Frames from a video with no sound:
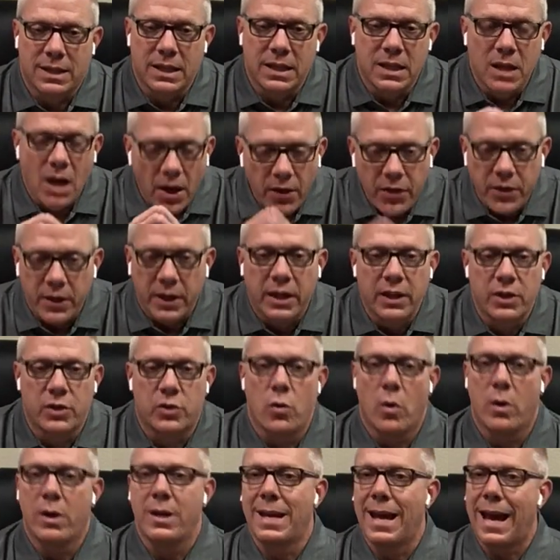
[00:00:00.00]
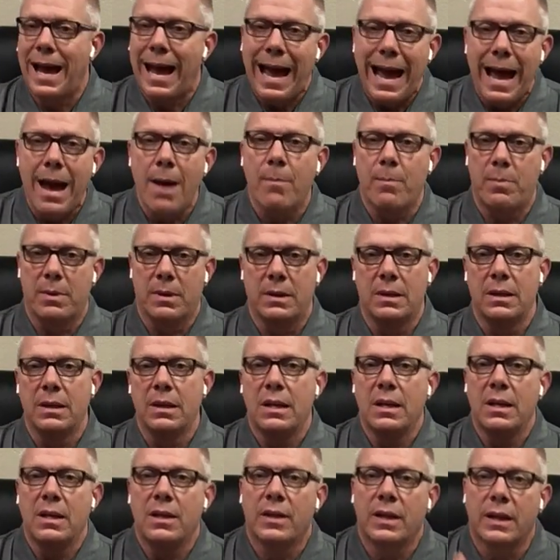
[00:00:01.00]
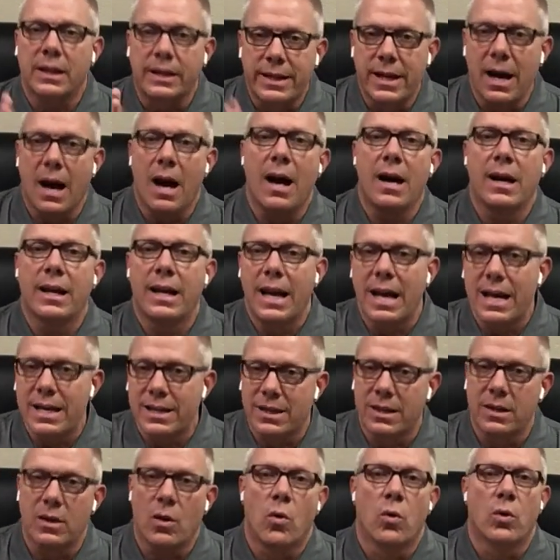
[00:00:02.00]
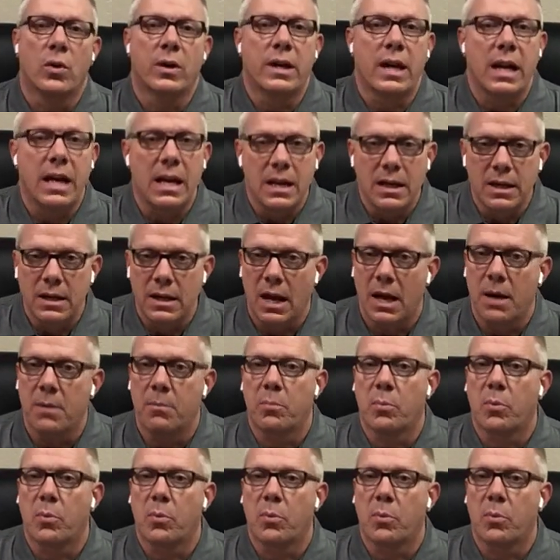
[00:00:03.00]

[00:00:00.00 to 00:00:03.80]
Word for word: Nothing is going to happen that God hasn't ordained and